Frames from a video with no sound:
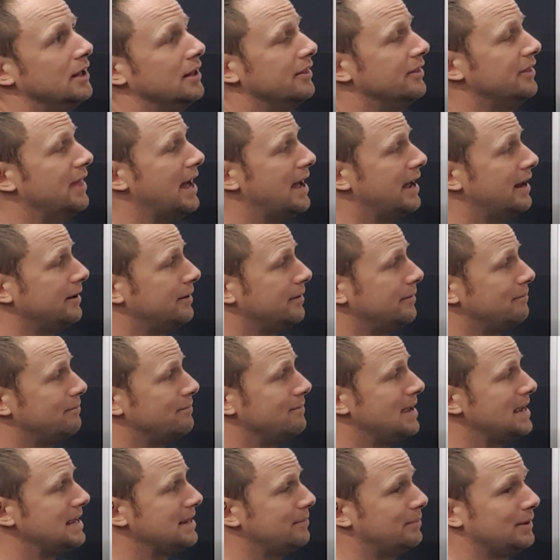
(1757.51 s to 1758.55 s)
then
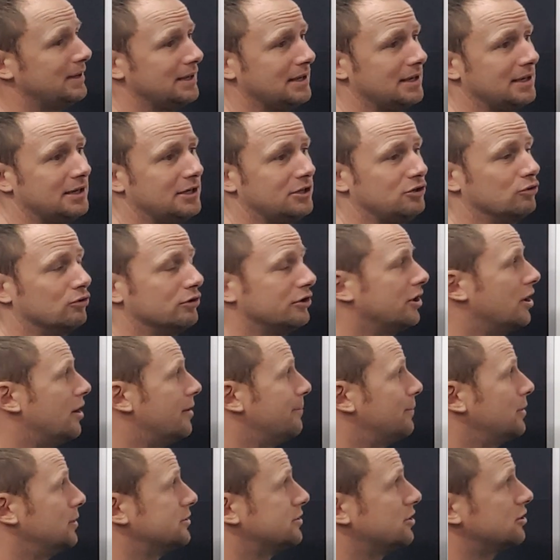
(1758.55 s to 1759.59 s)
maybe your
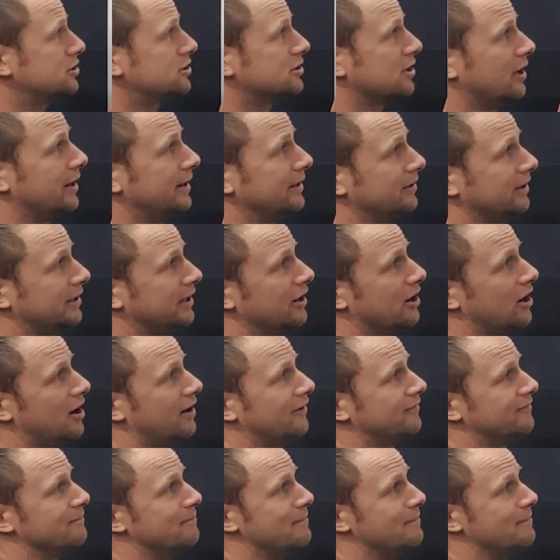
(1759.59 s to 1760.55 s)
numbers are slightly off.